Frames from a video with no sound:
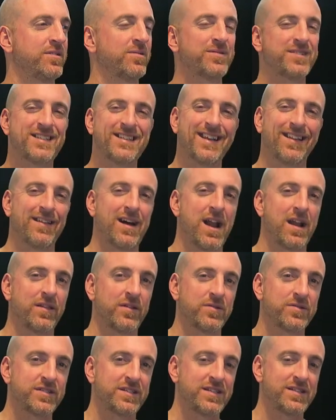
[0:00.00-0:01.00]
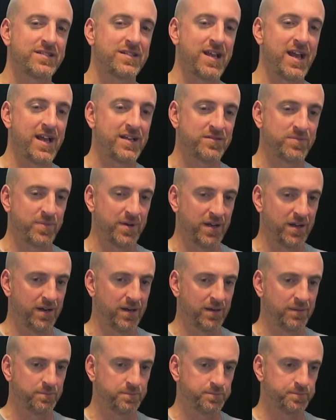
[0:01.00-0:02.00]
You don't see a lot of those these days,
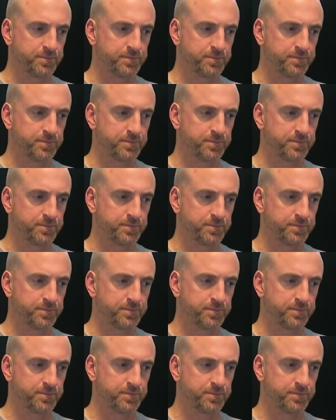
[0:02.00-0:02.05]
but